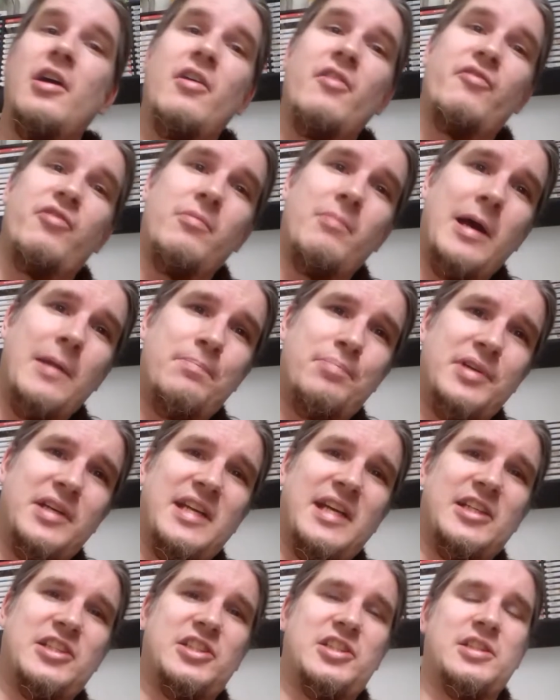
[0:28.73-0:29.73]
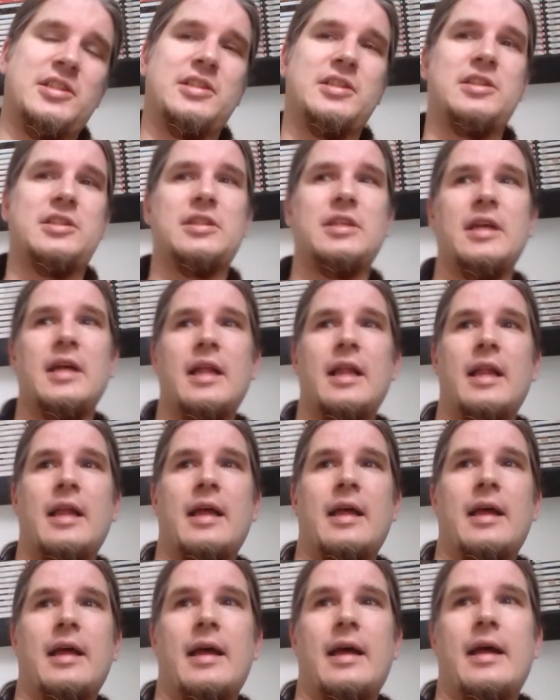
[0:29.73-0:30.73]
For my predictions,
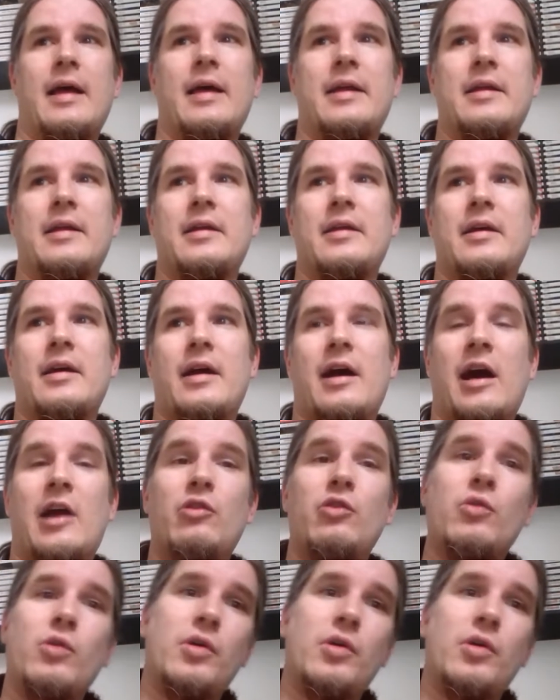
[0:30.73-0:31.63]
Hyrule